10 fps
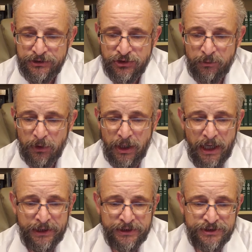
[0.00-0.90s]
Trouble
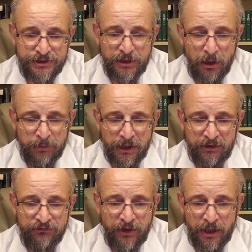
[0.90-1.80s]
had its
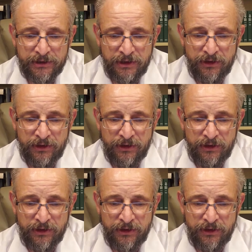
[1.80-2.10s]
humbling effect,